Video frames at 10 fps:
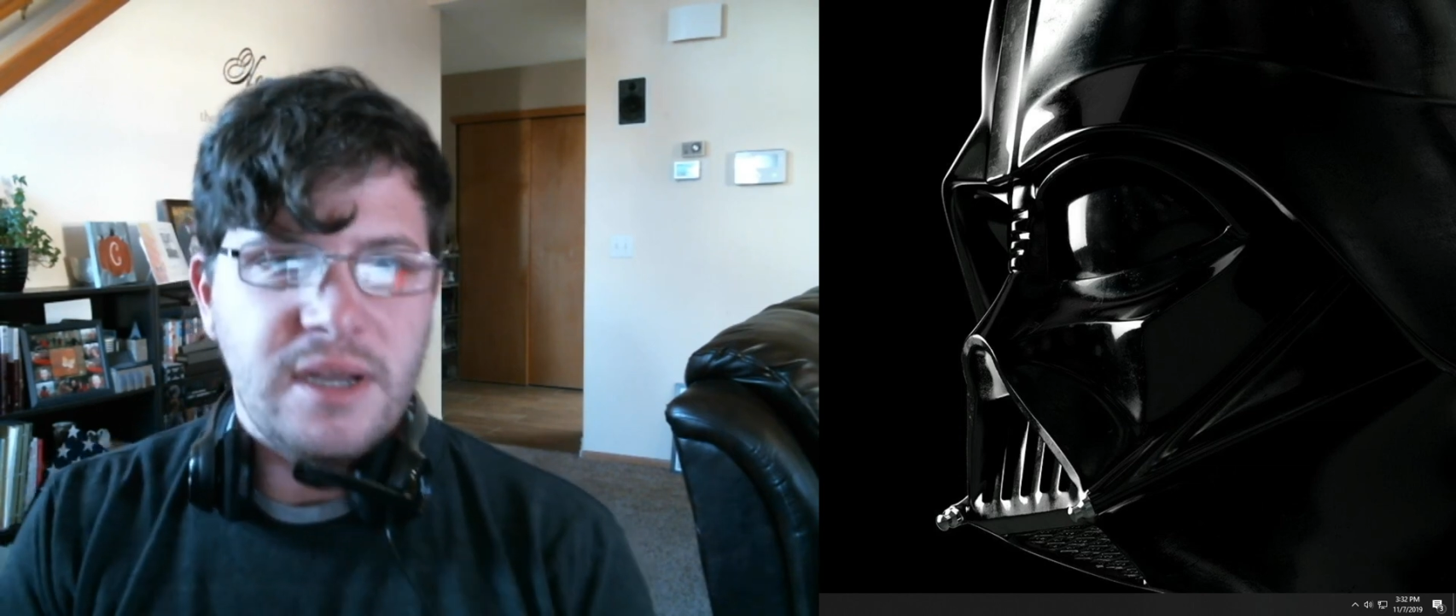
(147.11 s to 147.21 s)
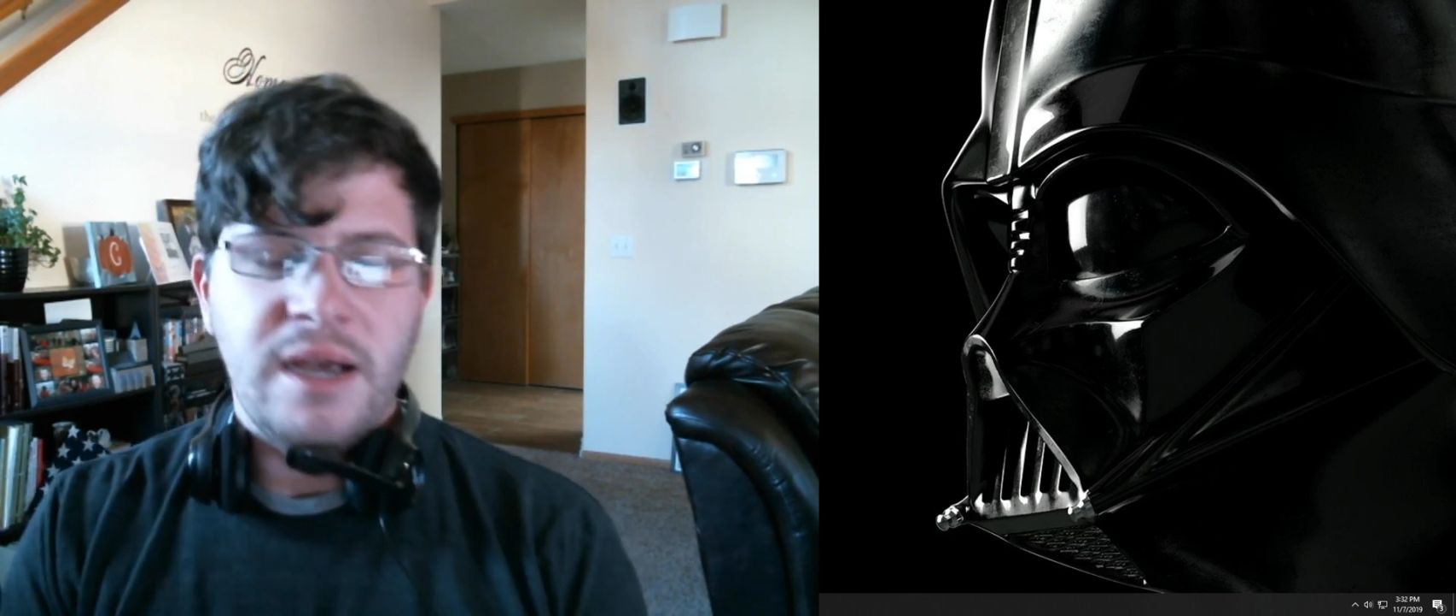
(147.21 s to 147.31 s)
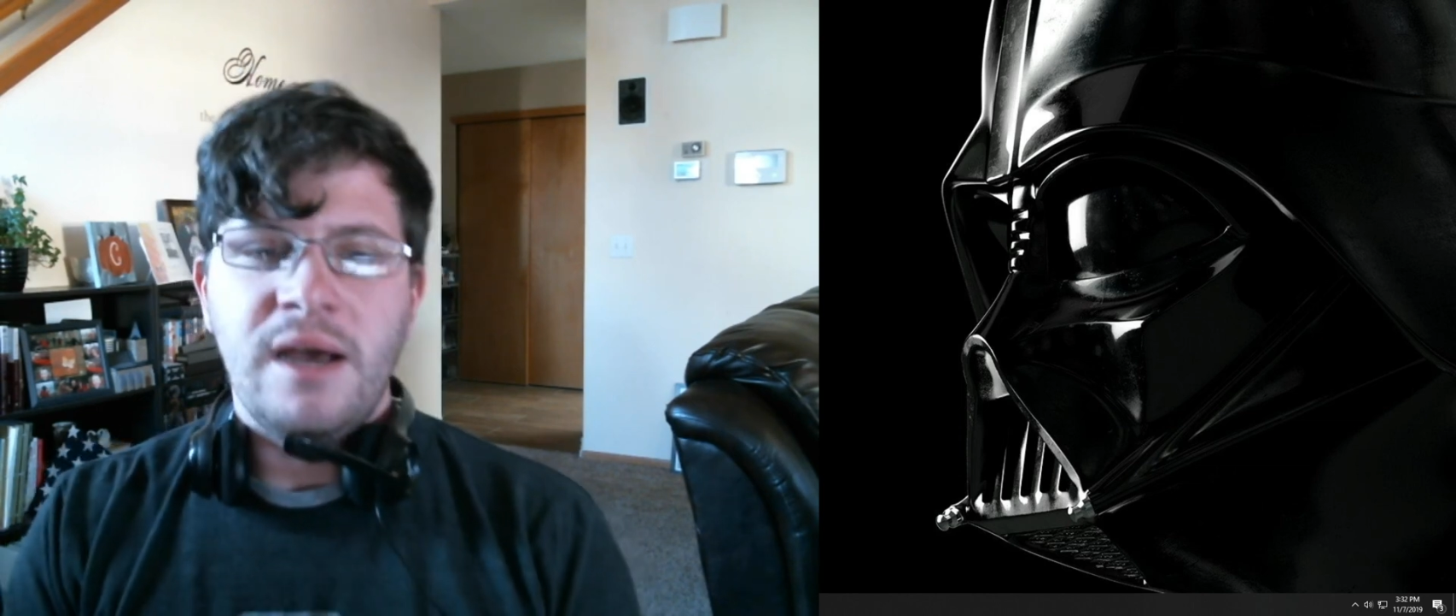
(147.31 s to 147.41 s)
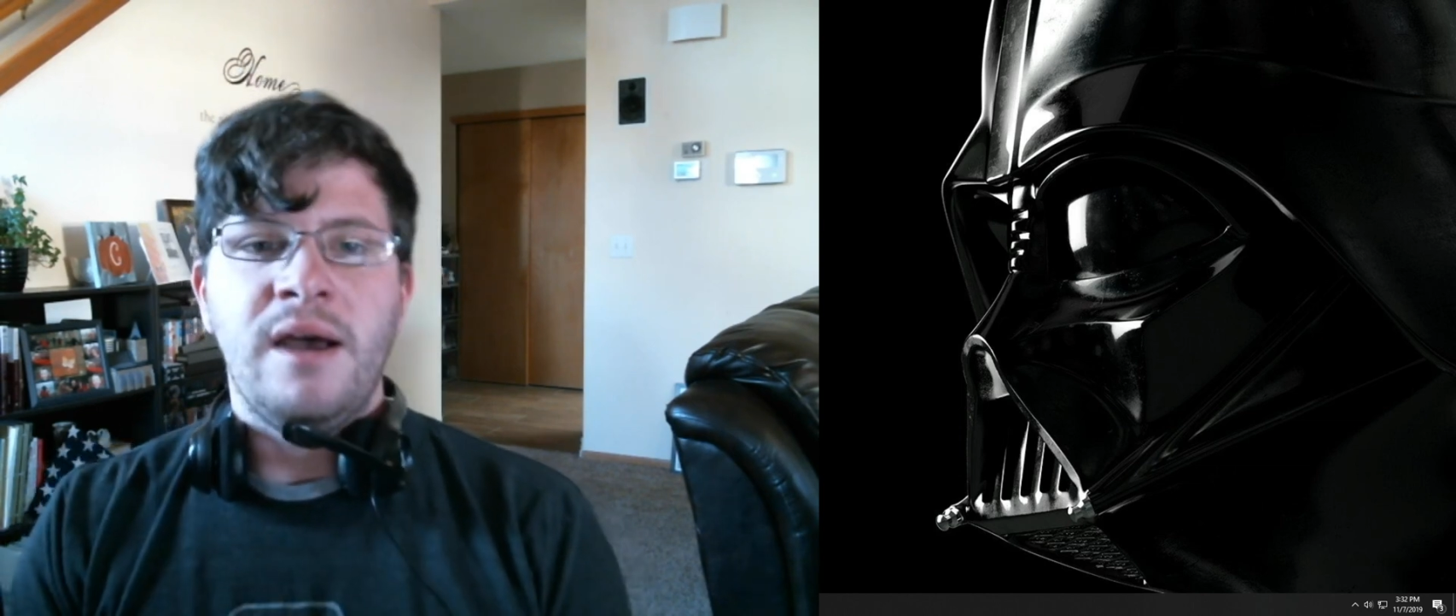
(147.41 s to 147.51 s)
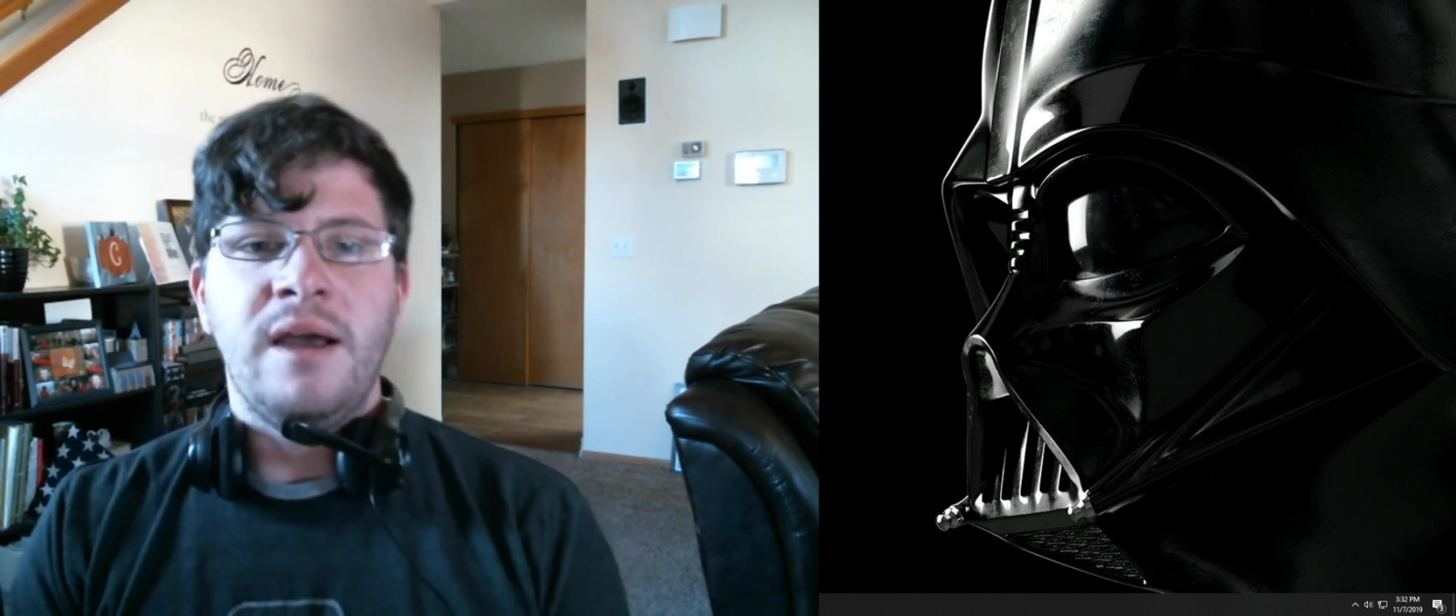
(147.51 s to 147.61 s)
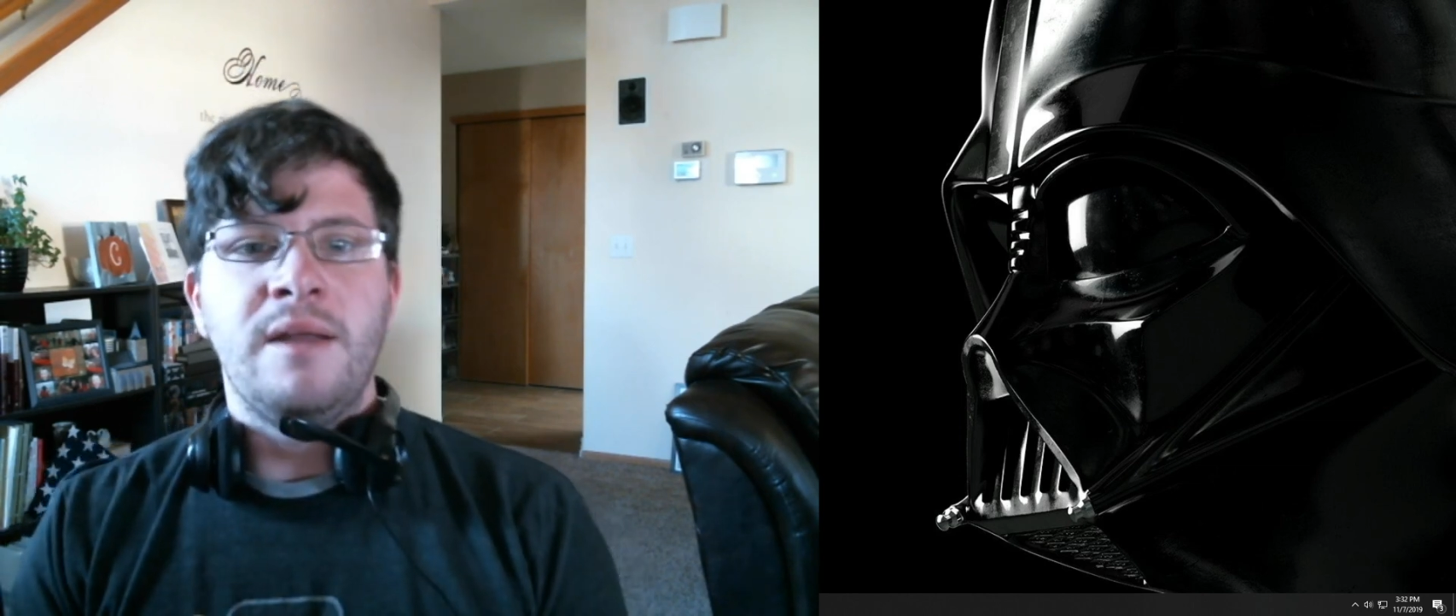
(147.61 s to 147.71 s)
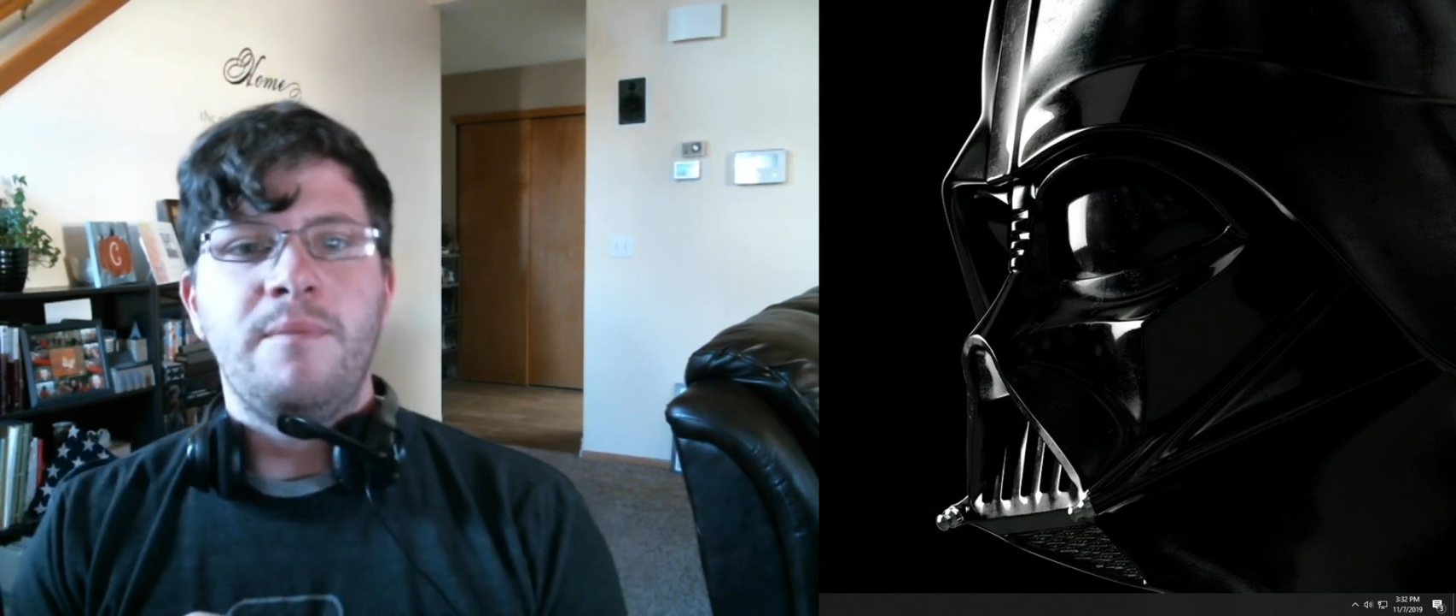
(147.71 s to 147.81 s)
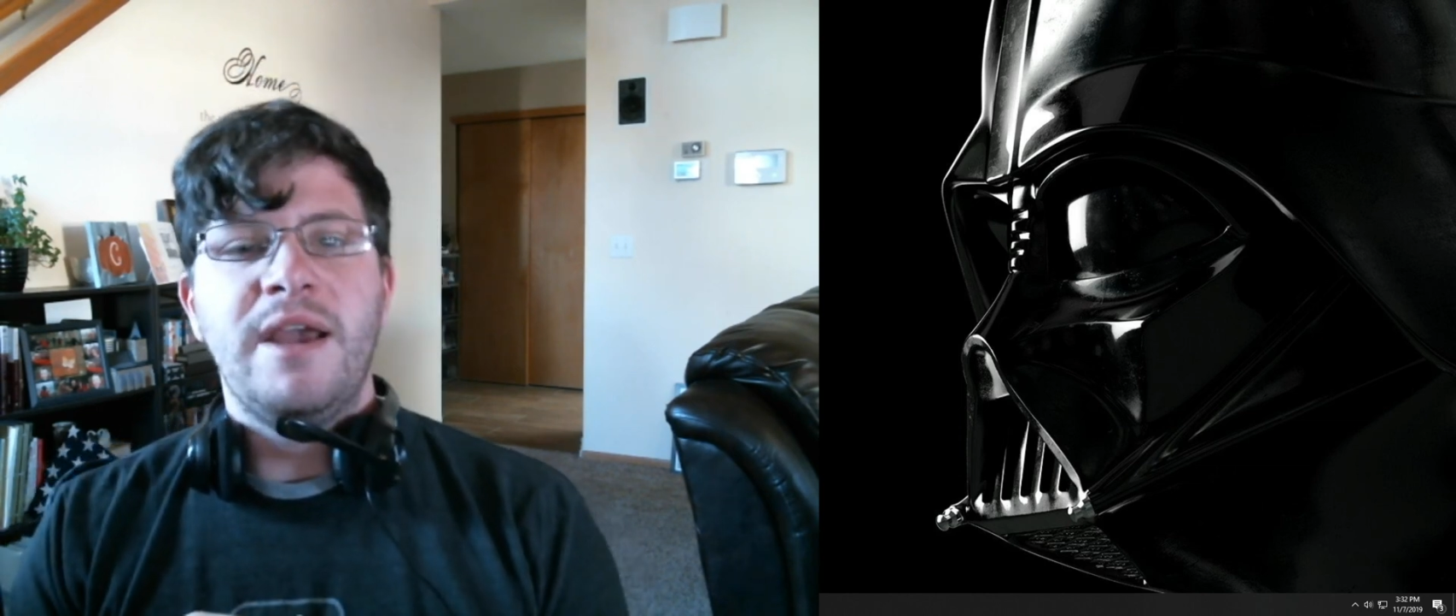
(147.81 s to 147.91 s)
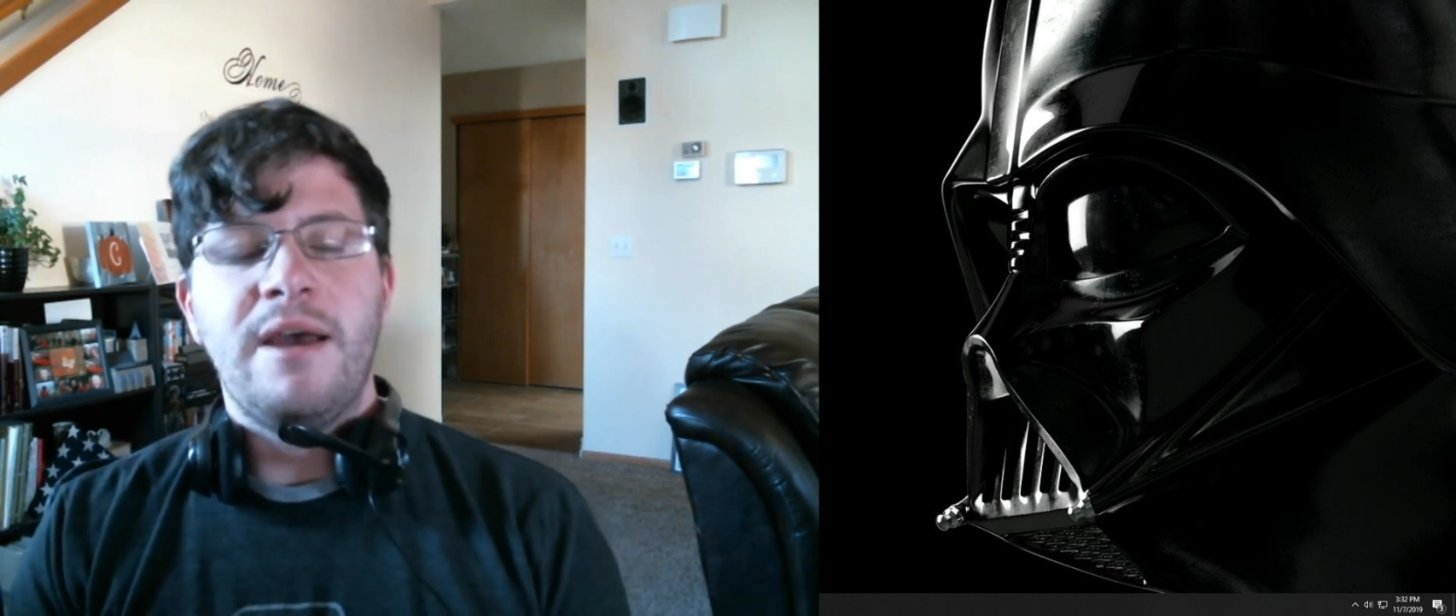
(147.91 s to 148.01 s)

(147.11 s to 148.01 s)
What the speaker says: and pick